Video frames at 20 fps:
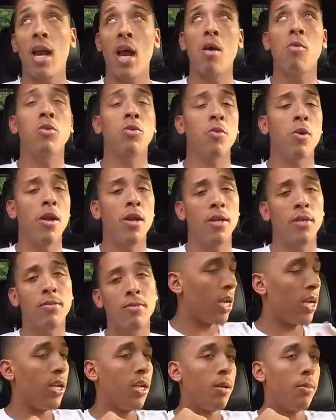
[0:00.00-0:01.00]
God was right.
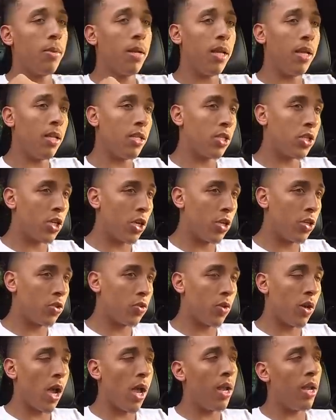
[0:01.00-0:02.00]
I ended up getting the
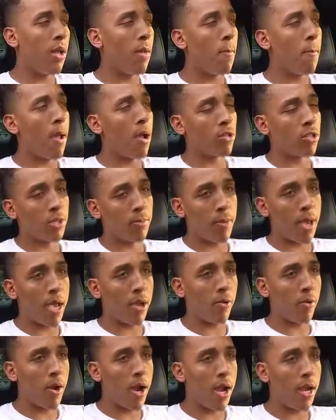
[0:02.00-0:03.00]
surgery. I ended up bouncing
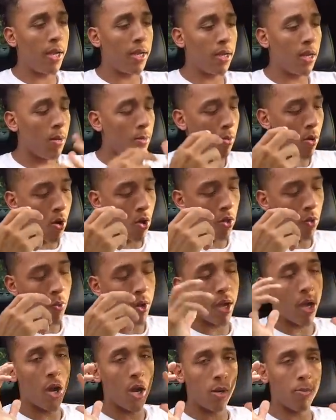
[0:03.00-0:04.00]
back right. I'm all the
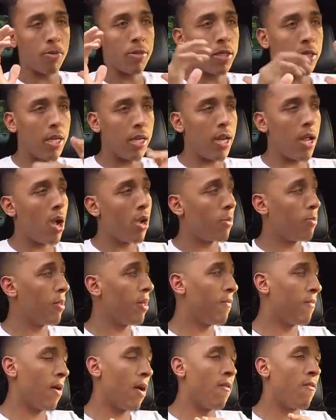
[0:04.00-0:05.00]
way 100% now. I can
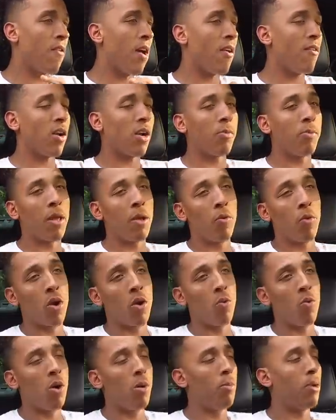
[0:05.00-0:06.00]
play 5 on 5. I can play 1
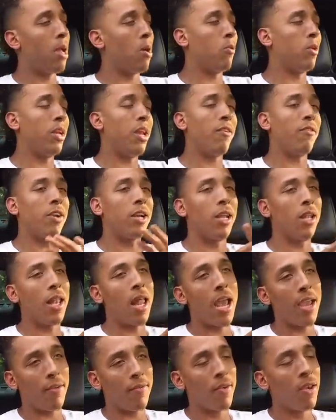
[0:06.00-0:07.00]
on 1, but I would never in
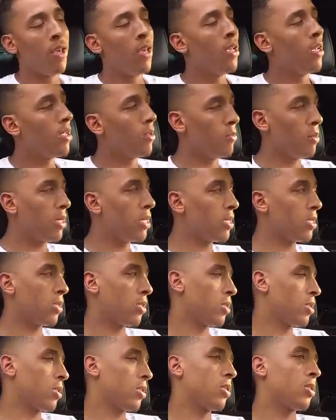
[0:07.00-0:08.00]
life because
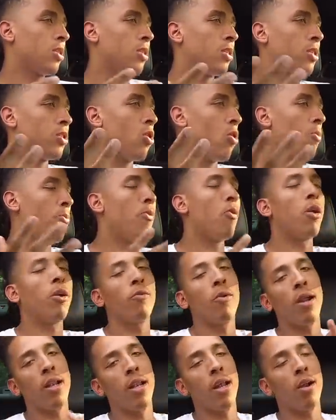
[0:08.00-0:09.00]
there's just there's no point
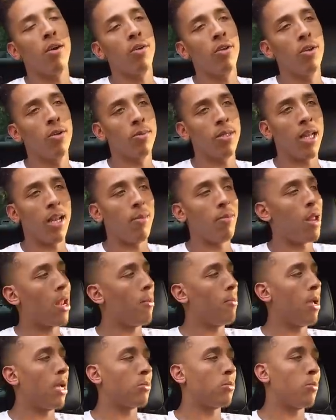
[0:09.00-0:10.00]
right now. You know what I'm saying? I'm not
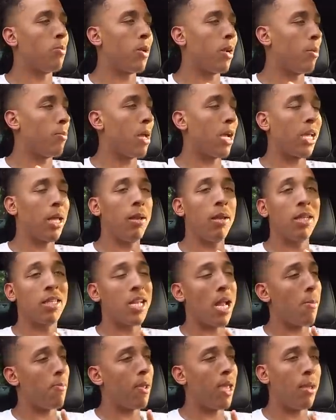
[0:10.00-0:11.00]
a basketball player. I'm not getting
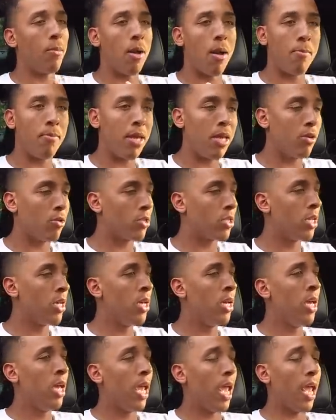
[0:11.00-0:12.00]
it's not paying my bills.
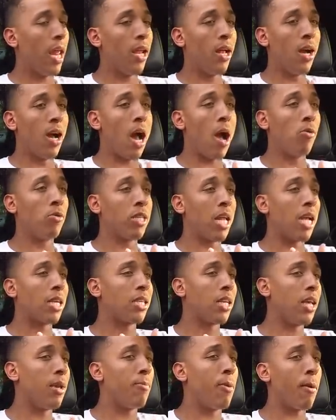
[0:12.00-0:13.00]
And uh, I was
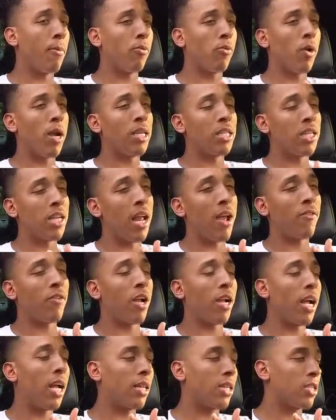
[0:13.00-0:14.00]
actually in preparation after
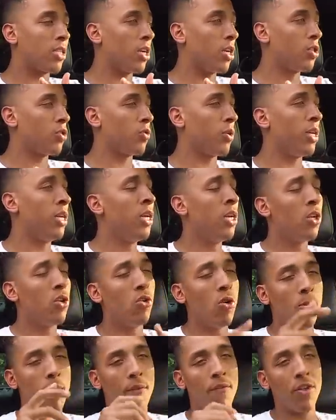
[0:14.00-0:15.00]
I got the surgery
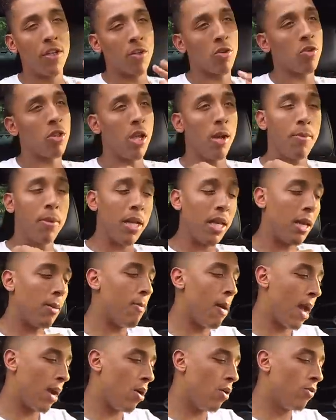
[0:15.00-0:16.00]
doing my physical therapy to get
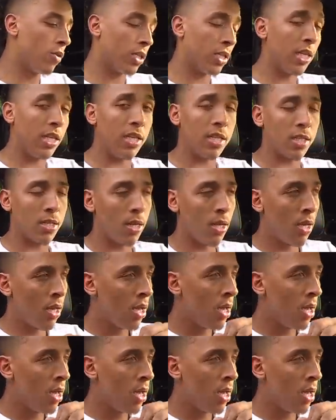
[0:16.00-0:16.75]
back overseas.